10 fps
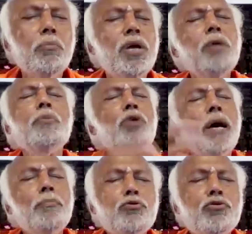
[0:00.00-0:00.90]
Many
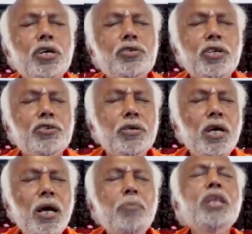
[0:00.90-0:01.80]
people happy with success.
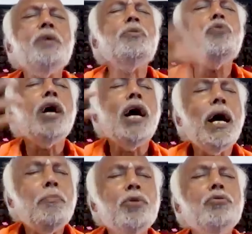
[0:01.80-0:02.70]
Many people
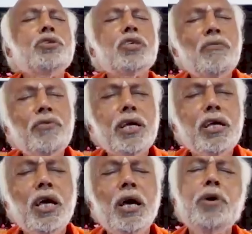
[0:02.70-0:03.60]
happy with
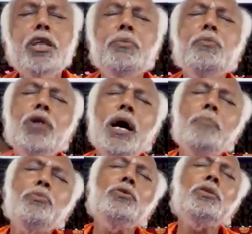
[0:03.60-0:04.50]
suffering. Many people
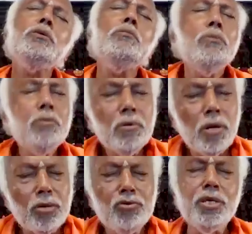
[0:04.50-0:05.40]
happy with
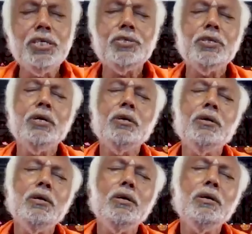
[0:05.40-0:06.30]
luxuries.
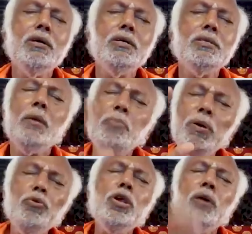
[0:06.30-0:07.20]
There are
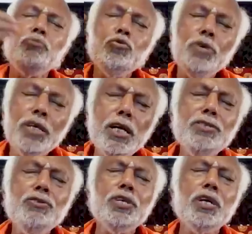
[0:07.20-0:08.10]
people love to
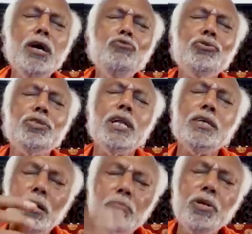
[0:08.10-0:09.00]
renounce. There
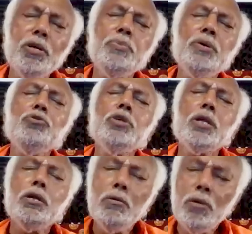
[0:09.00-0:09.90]
are some people
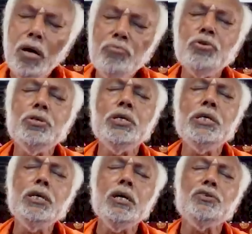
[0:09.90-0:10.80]
that love to
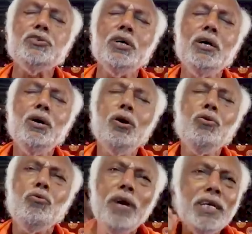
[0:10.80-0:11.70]
indulge.
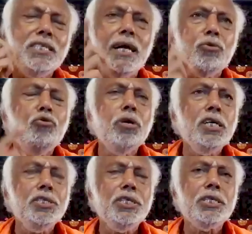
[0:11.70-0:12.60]
What is that? Who
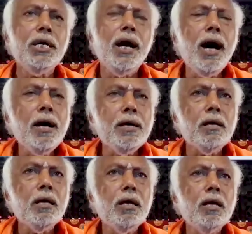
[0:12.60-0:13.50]
does it? I.